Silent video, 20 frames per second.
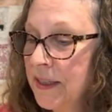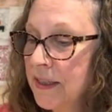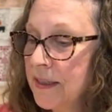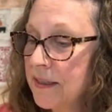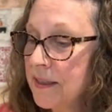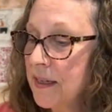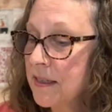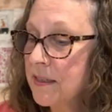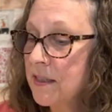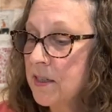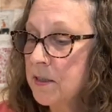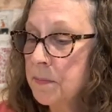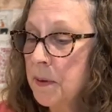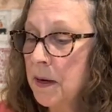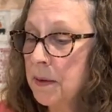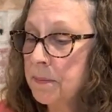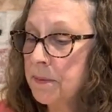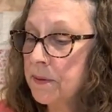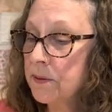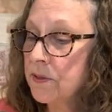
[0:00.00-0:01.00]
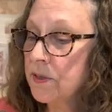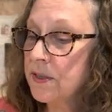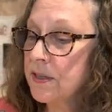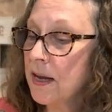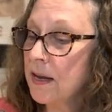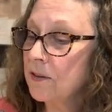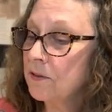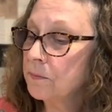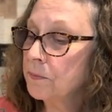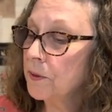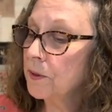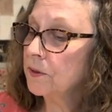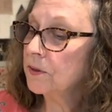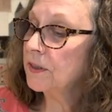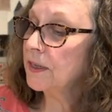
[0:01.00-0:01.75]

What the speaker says: Says this popular style of bird